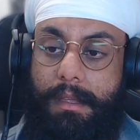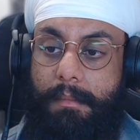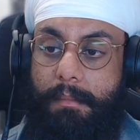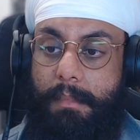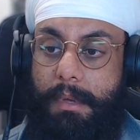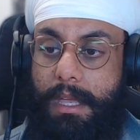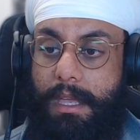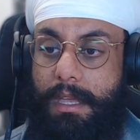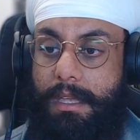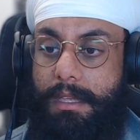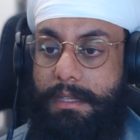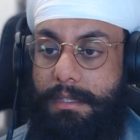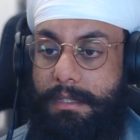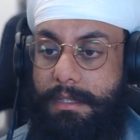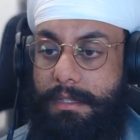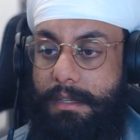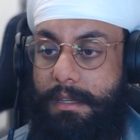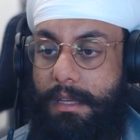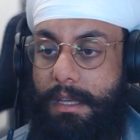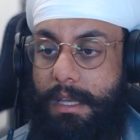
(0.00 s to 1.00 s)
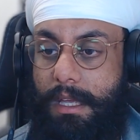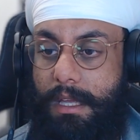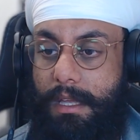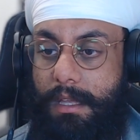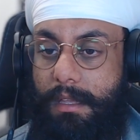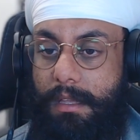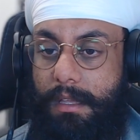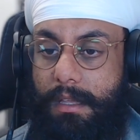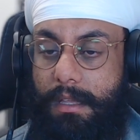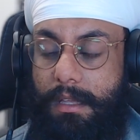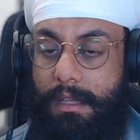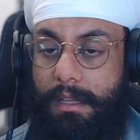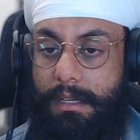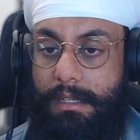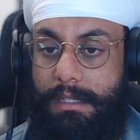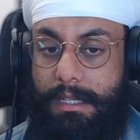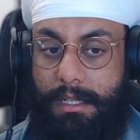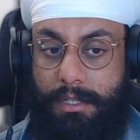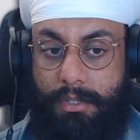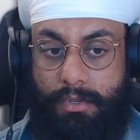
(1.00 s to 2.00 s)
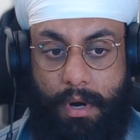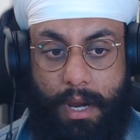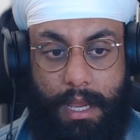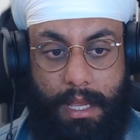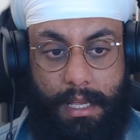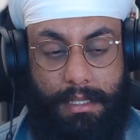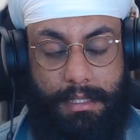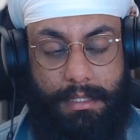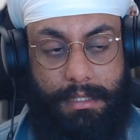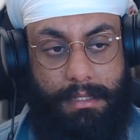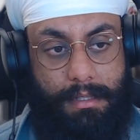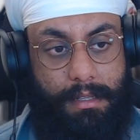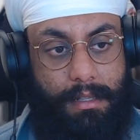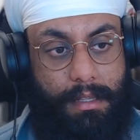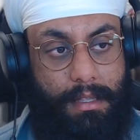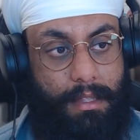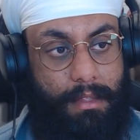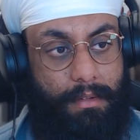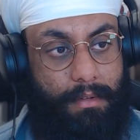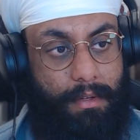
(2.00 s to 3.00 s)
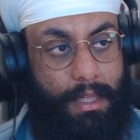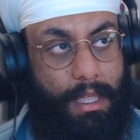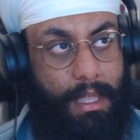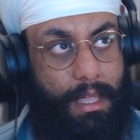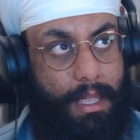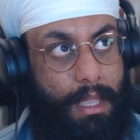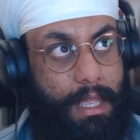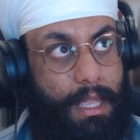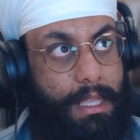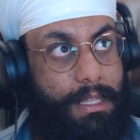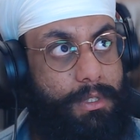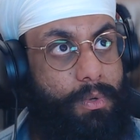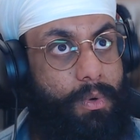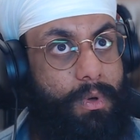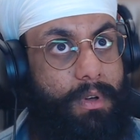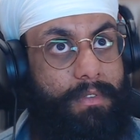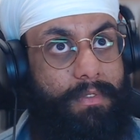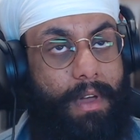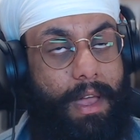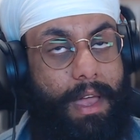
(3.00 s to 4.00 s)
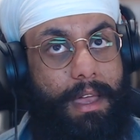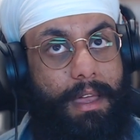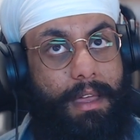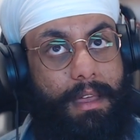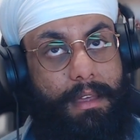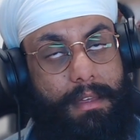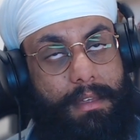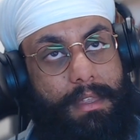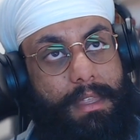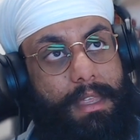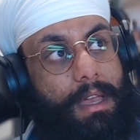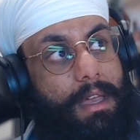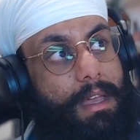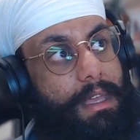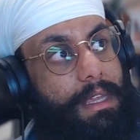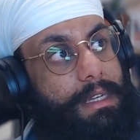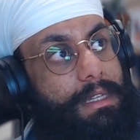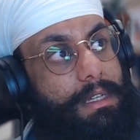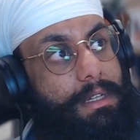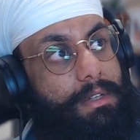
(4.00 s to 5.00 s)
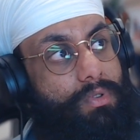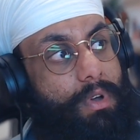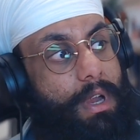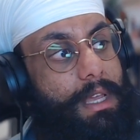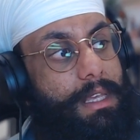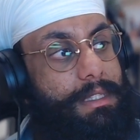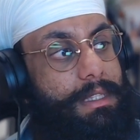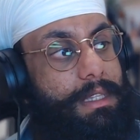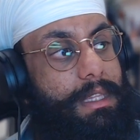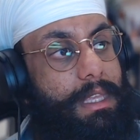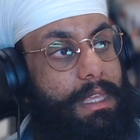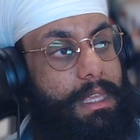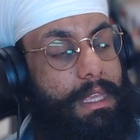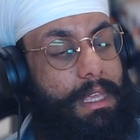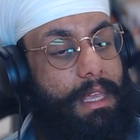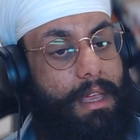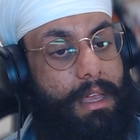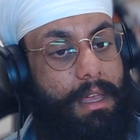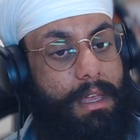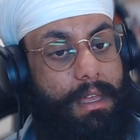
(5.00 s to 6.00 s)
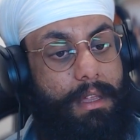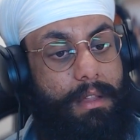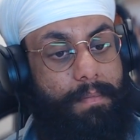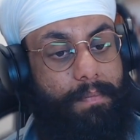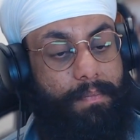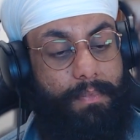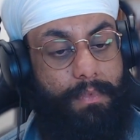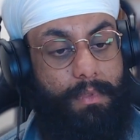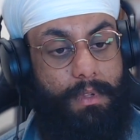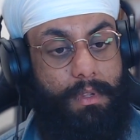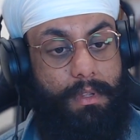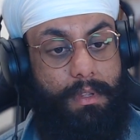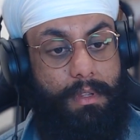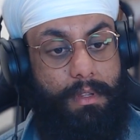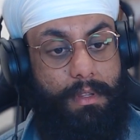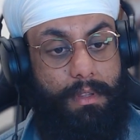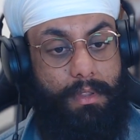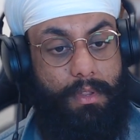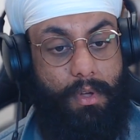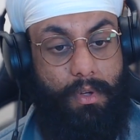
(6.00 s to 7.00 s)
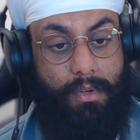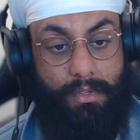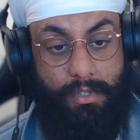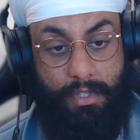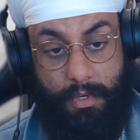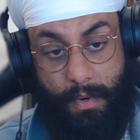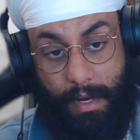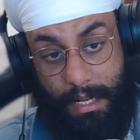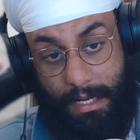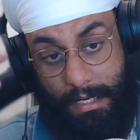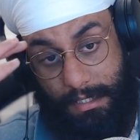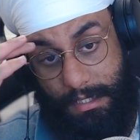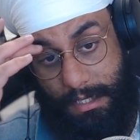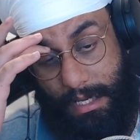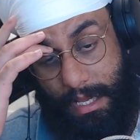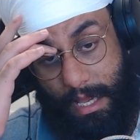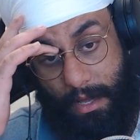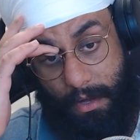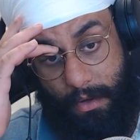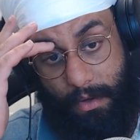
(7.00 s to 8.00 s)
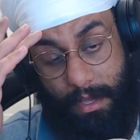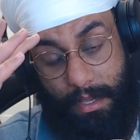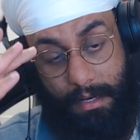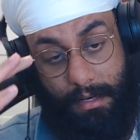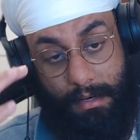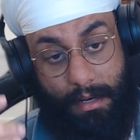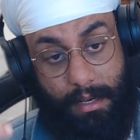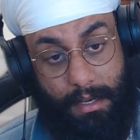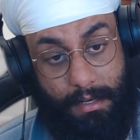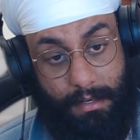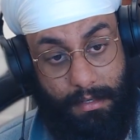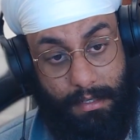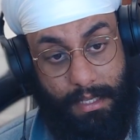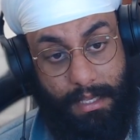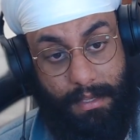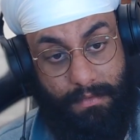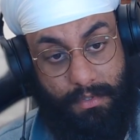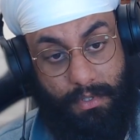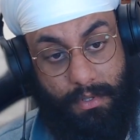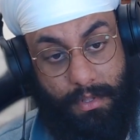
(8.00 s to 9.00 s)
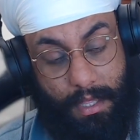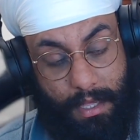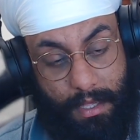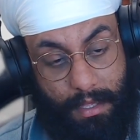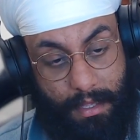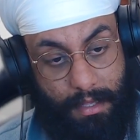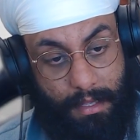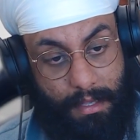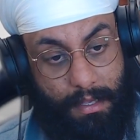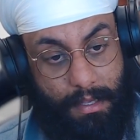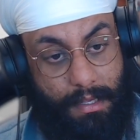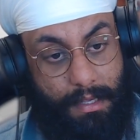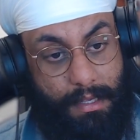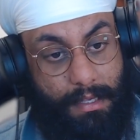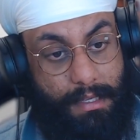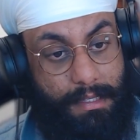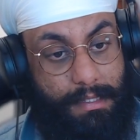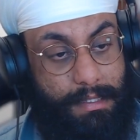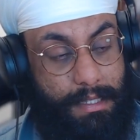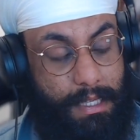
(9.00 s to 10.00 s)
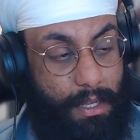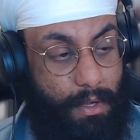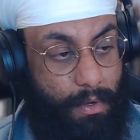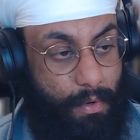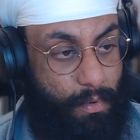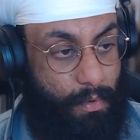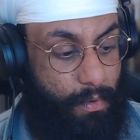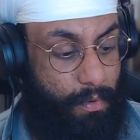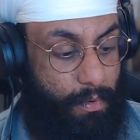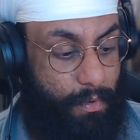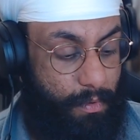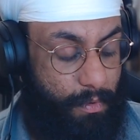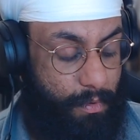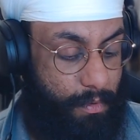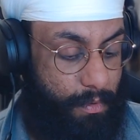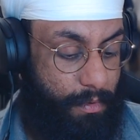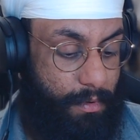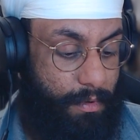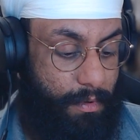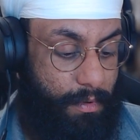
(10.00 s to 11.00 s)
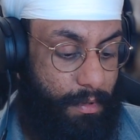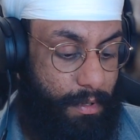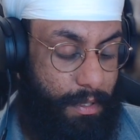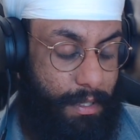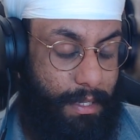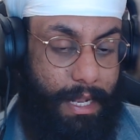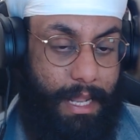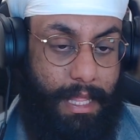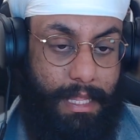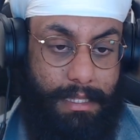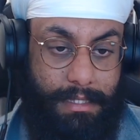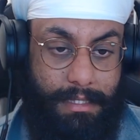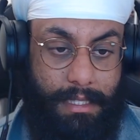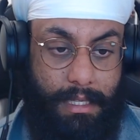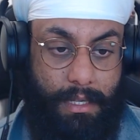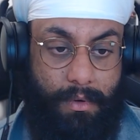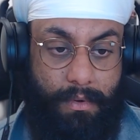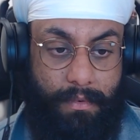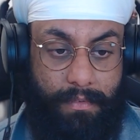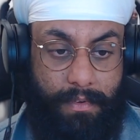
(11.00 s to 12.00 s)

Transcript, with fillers: because it detracts it sort of yeah it detracts the uh, non-duality out and and gives you that single lens, single